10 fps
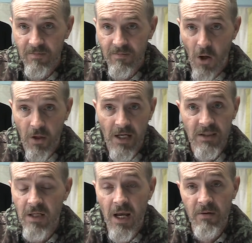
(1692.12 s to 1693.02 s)
Okay,
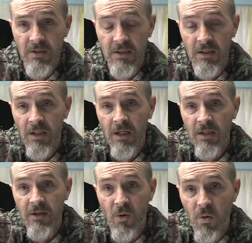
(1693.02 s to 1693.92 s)
so how is the
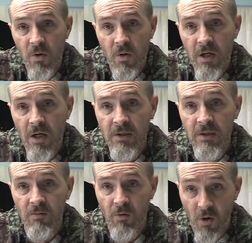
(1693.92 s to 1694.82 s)
court audio
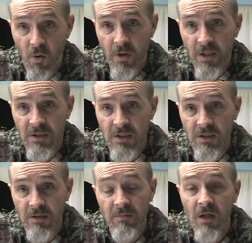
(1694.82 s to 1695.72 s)
recording
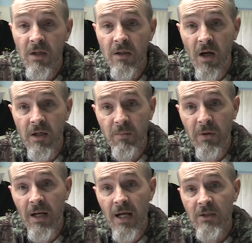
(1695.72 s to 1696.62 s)
system going to be
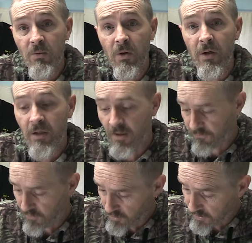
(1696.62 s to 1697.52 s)
allowed to work
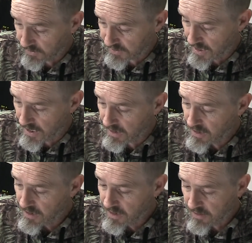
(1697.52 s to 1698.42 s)
if you're saying
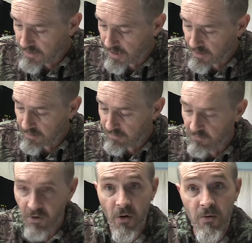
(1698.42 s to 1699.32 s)
that
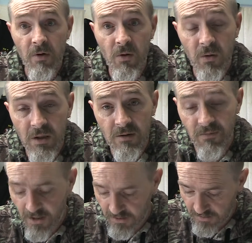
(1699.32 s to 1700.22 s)
no recording
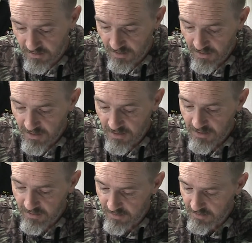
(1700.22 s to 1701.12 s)
device
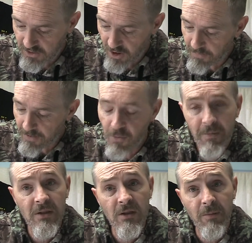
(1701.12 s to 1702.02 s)
shall be
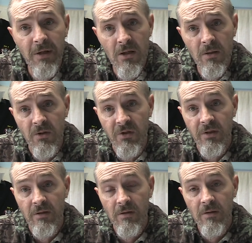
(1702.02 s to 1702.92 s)
permitted to be used?
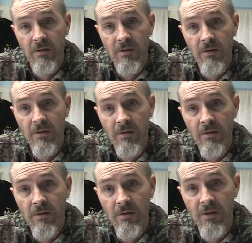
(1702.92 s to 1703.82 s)

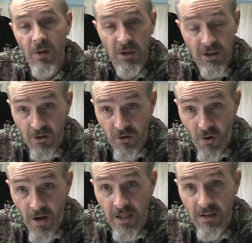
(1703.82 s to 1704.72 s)
So are you
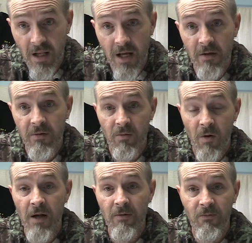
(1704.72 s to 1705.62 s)
denying now the
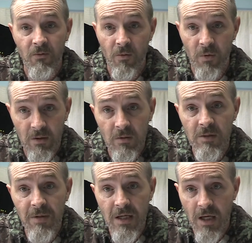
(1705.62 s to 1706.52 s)
right for a record to
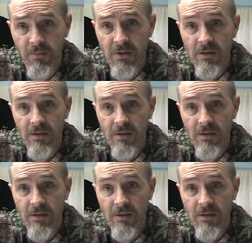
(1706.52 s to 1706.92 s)
be kept?